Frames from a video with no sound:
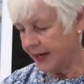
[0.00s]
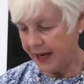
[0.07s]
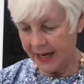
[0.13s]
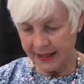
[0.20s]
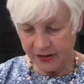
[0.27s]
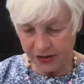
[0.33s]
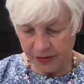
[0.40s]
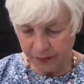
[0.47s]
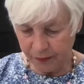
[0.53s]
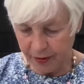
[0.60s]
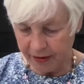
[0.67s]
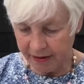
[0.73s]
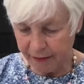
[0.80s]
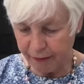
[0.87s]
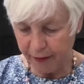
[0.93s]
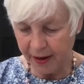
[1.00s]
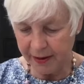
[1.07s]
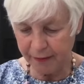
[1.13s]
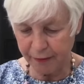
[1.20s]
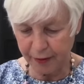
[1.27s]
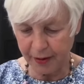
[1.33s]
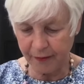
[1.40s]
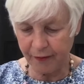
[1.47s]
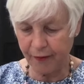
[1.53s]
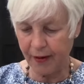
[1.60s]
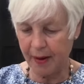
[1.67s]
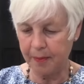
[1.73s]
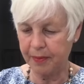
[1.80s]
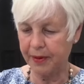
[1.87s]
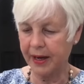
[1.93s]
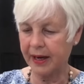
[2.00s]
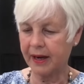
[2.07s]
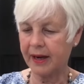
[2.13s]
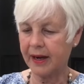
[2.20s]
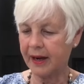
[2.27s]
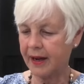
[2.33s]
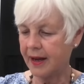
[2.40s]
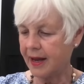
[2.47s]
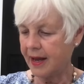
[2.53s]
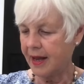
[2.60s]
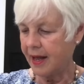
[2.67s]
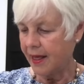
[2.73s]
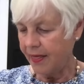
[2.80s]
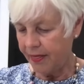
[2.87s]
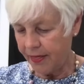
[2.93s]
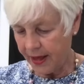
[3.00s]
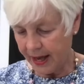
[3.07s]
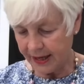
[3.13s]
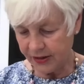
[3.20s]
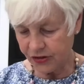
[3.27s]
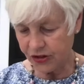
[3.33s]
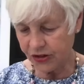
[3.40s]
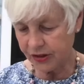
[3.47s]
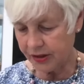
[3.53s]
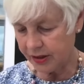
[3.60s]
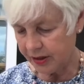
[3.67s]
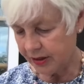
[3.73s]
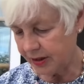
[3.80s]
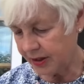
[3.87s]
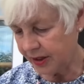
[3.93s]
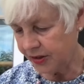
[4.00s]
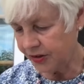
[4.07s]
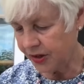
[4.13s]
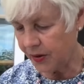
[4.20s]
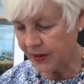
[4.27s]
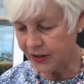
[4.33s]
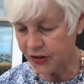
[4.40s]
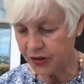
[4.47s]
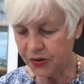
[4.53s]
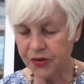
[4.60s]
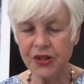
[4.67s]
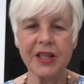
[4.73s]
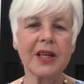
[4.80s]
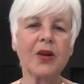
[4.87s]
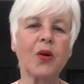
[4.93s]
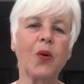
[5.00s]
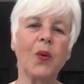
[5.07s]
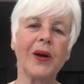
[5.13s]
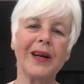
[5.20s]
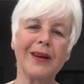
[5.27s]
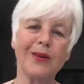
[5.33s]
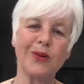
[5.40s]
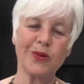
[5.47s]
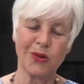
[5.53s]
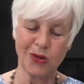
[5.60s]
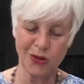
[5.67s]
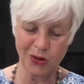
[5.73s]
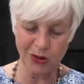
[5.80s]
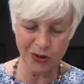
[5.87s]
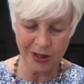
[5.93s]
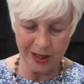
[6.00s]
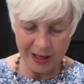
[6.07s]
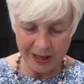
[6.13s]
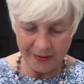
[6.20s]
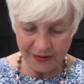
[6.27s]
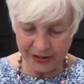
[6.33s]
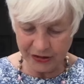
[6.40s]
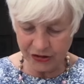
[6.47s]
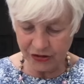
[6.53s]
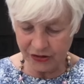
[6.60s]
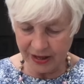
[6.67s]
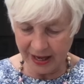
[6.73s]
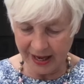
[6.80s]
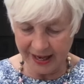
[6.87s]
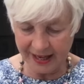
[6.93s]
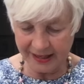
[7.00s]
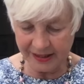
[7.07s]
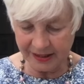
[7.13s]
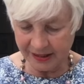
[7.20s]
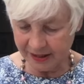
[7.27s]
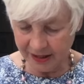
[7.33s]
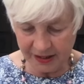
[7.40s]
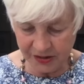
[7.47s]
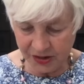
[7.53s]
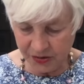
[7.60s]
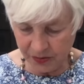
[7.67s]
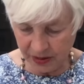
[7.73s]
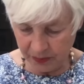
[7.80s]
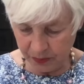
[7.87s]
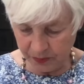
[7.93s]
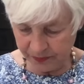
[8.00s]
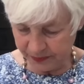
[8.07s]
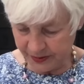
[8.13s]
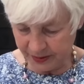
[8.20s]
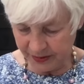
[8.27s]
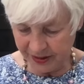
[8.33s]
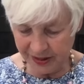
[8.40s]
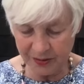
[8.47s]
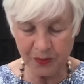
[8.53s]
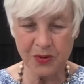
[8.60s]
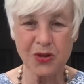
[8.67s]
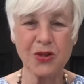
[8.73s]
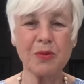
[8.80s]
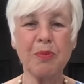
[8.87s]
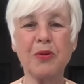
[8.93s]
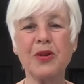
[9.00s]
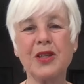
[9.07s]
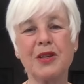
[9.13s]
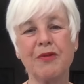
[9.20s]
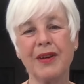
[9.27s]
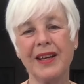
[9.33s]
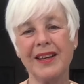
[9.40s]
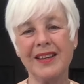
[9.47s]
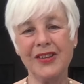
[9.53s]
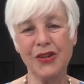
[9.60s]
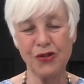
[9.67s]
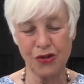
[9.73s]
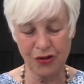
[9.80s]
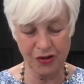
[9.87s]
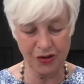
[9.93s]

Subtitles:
I had some very favourite fabric that, you know, I'd used in quilts and this and that, and I knew I, you know, what's the point of it in your,